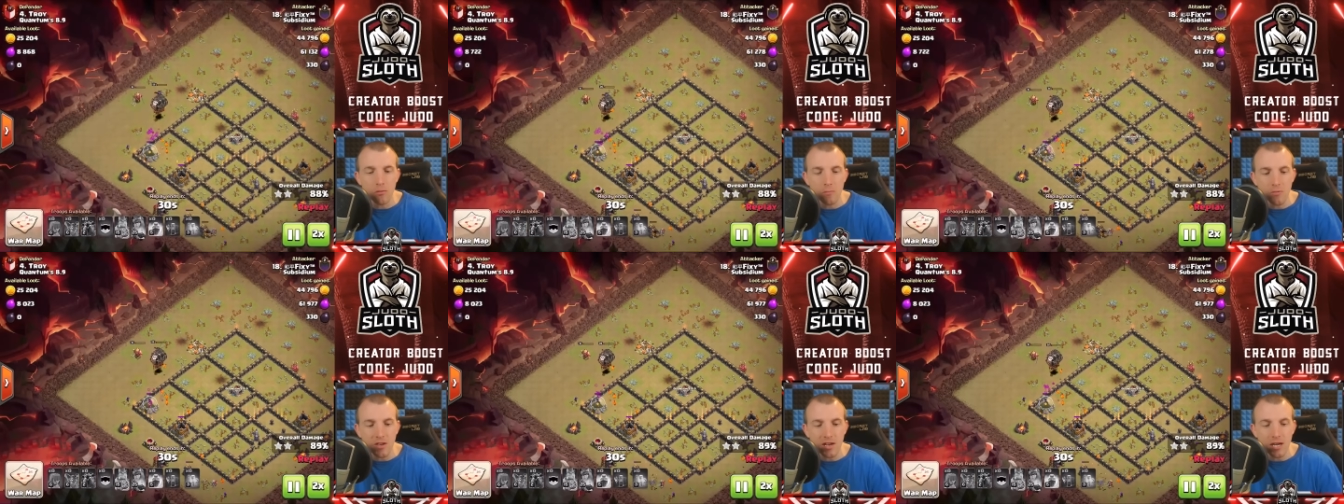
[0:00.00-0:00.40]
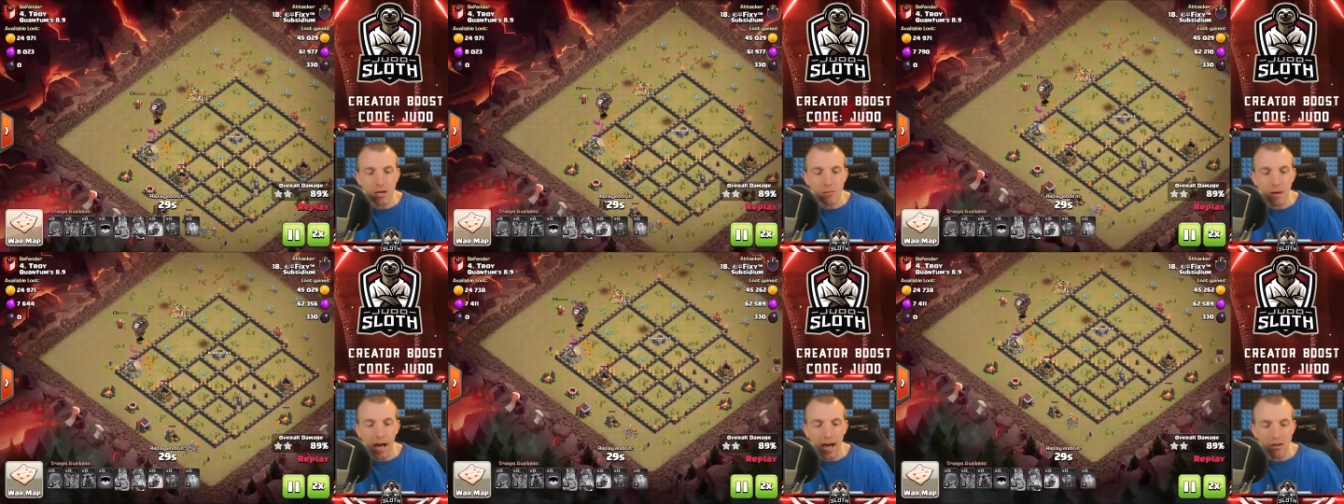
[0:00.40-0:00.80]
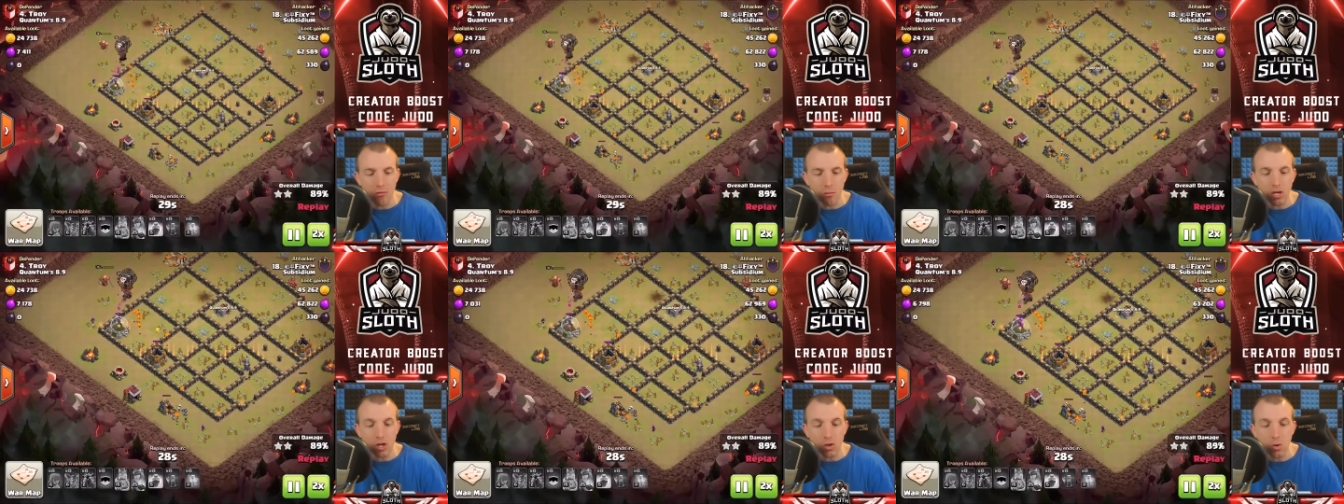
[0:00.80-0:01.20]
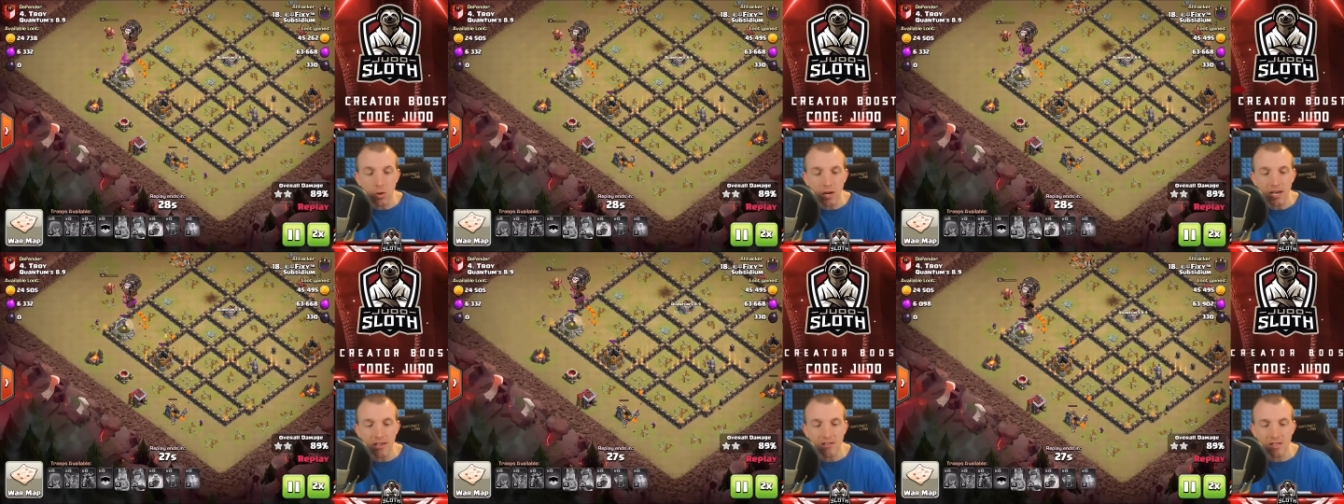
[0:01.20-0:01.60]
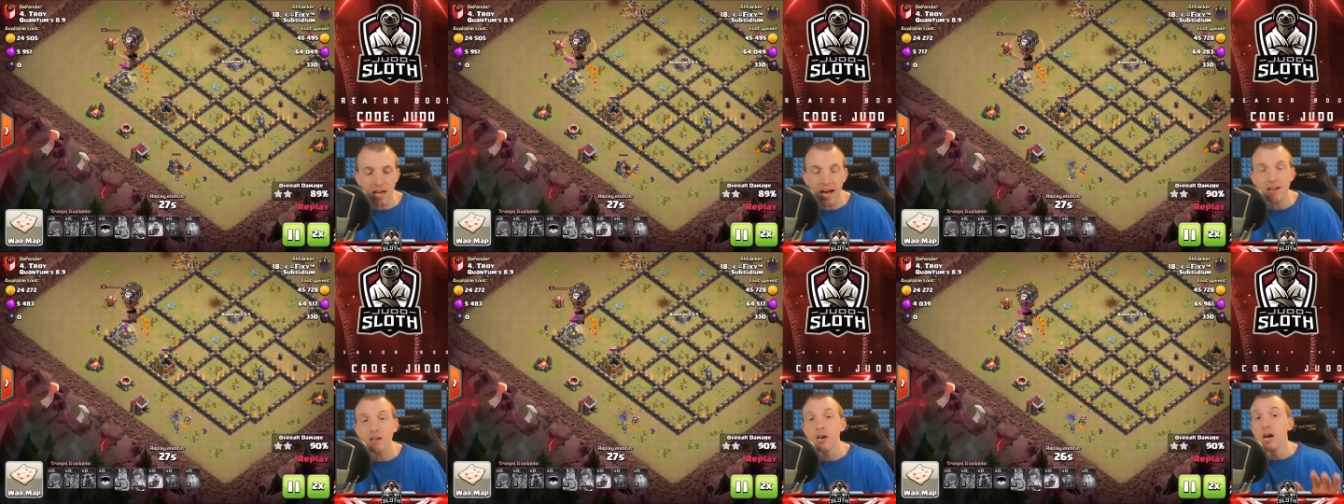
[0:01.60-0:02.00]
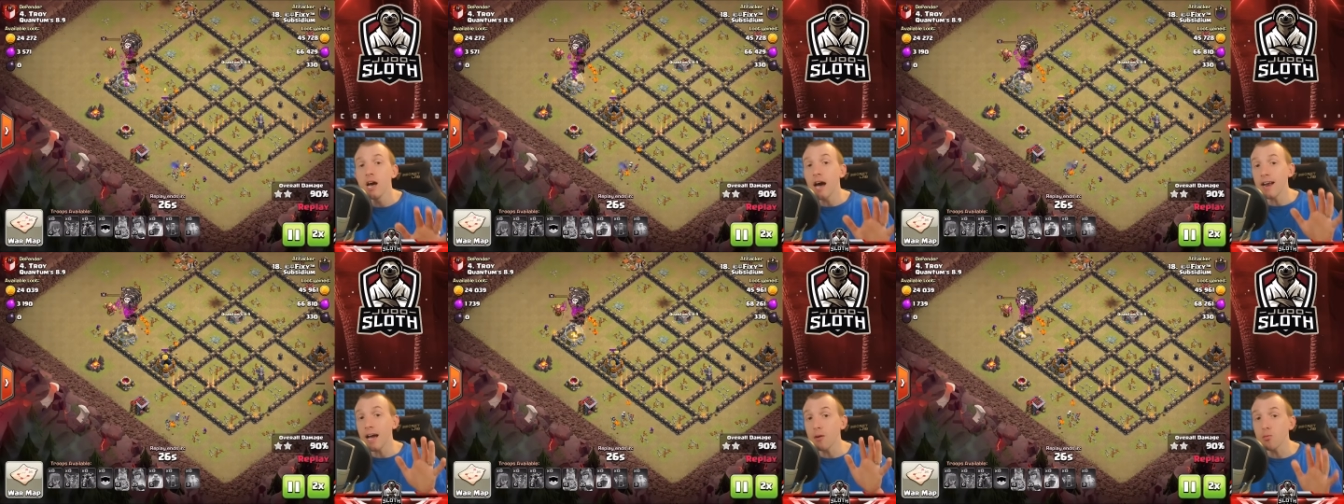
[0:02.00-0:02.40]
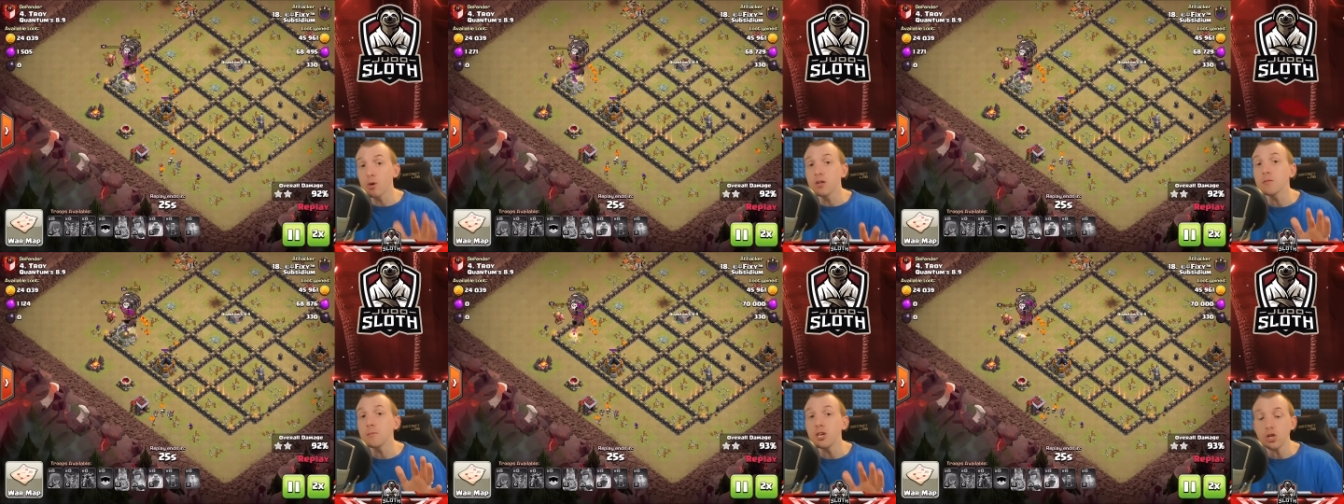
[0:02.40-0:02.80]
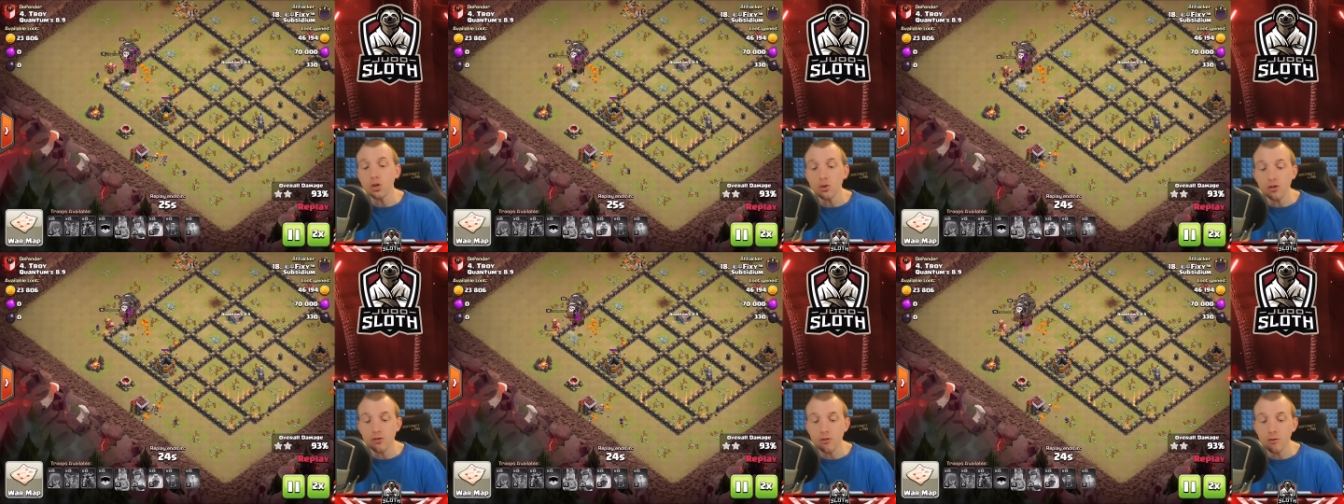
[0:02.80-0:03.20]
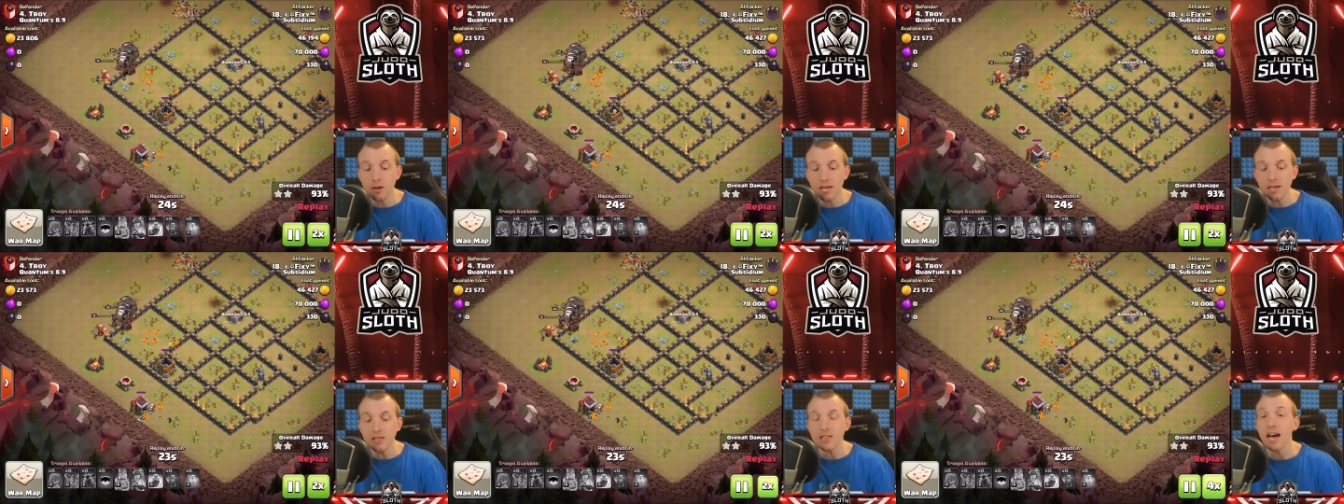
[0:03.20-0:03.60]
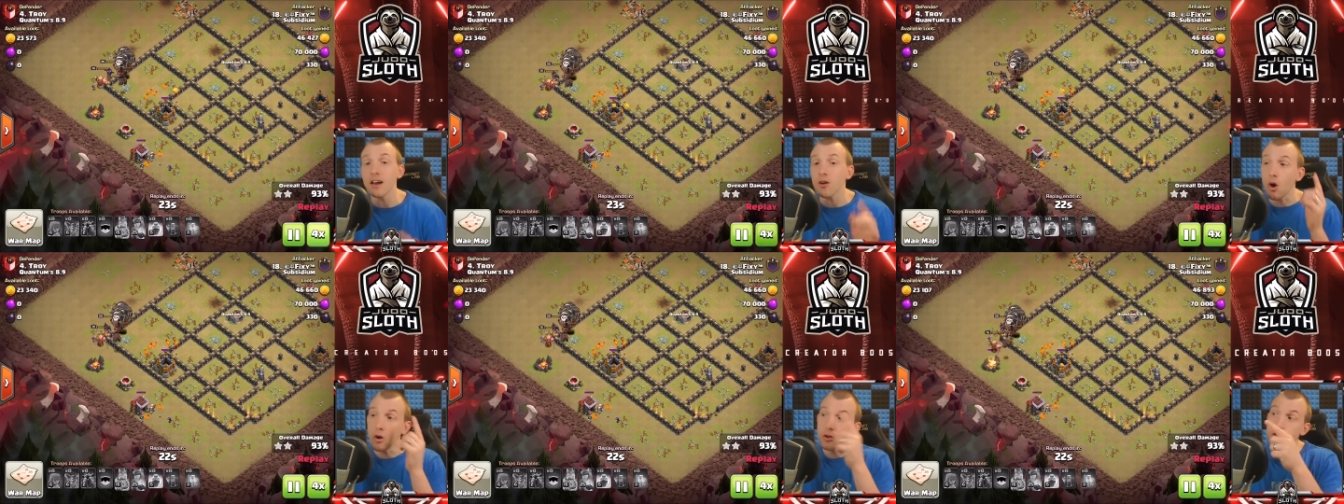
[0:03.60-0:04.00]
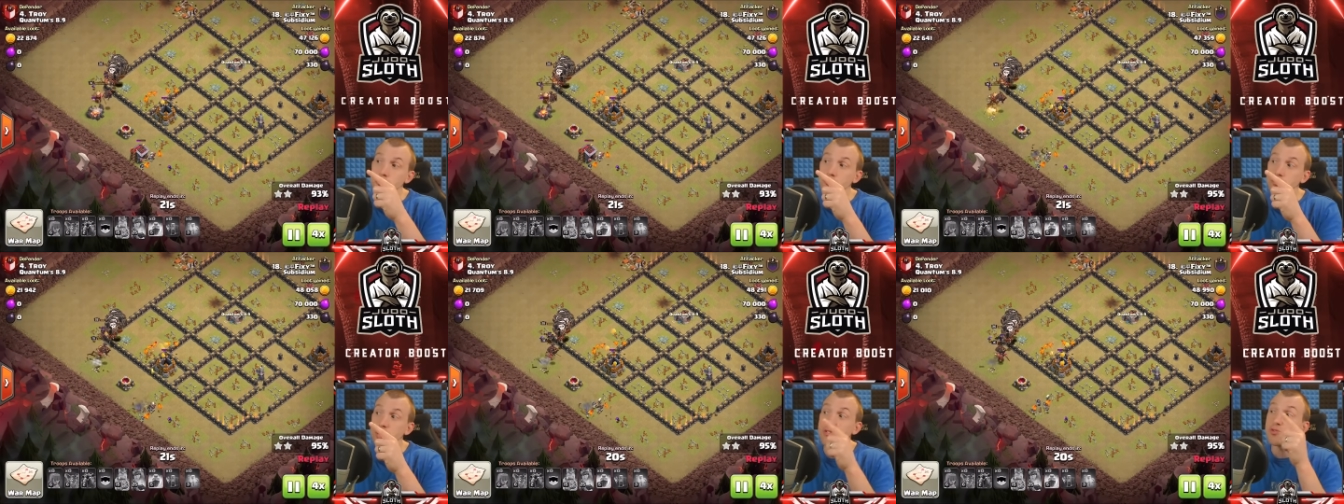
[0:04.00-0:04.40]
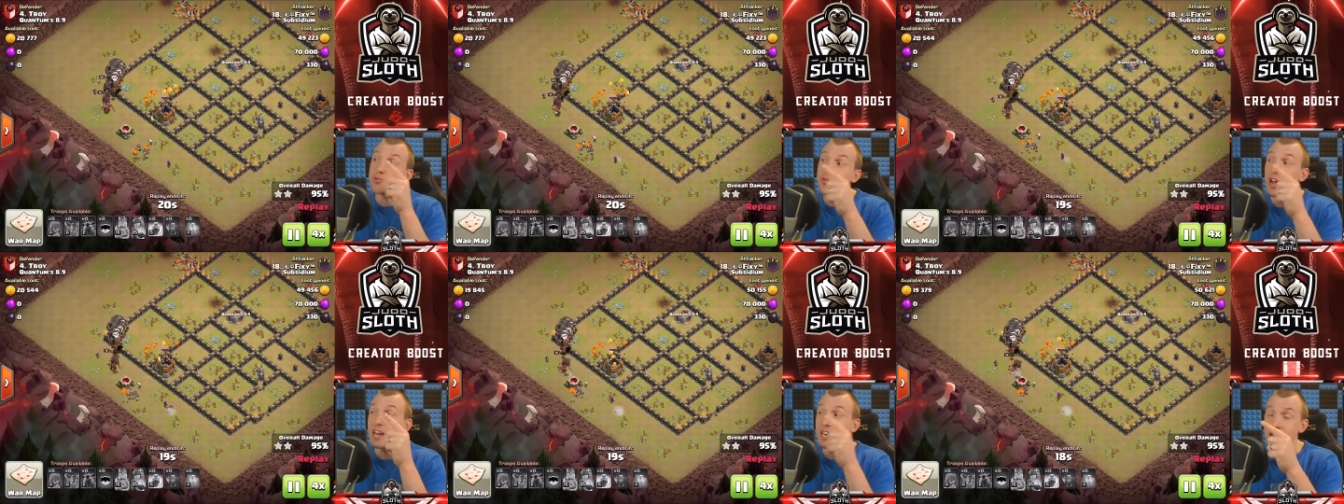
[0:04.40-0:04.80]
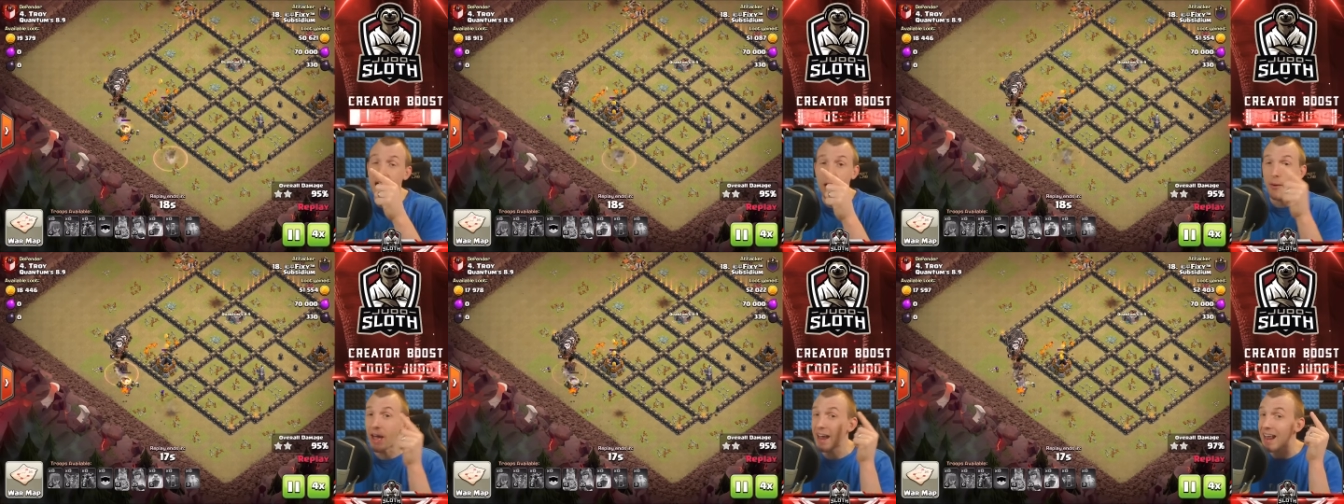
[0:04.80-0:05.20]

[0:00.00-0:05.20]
Subsidium as we showcased that, and I will be sure to link that on your screen right now.